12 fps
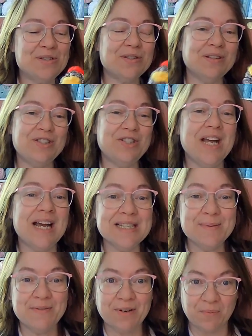She asked
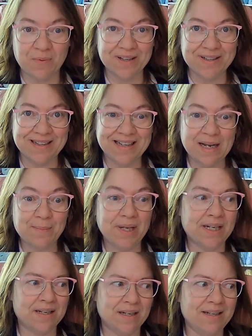me if I wanted it. I'm
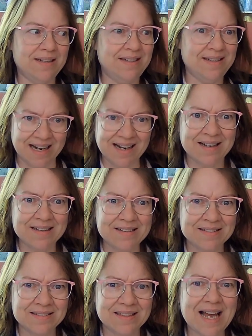like, yeah,
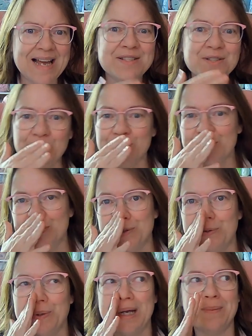I don't
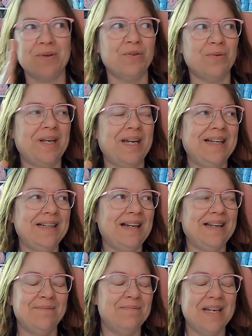do amigurumi.
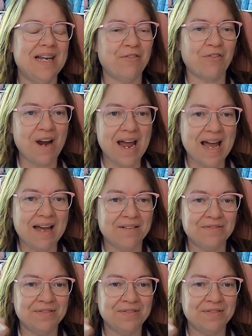I never have.